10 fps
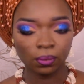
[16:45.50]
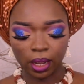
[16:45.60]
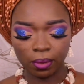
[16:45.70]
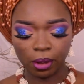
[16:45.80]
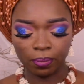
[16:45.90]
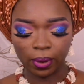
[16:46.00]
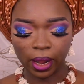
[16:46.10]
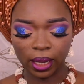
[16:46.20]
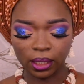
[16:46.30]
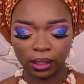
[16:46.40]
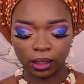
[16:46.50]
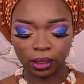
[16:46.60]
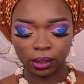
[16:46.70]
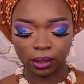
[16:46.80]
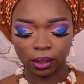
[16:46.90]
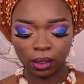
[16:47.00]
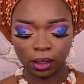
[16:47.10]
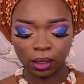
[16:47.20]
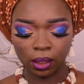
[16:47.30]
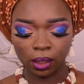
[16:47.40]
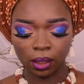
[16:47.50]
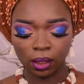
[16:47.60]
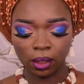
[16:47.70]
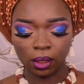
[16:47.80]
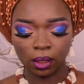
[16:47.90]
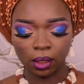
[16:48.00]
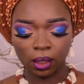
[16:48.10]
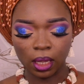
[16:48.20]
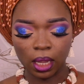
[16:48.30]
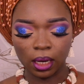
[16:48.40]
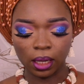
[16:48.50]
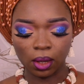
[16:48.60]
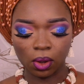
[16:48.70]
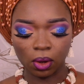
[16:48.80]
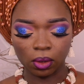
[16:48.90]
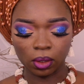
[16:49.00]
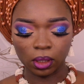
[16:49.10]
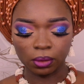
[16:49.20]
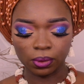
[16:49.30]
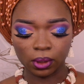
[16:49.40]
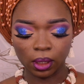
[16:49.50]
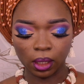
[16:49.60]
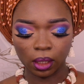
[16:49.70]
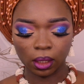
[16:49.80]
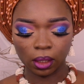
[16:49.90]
I'm applying the Ellie Color lipstick.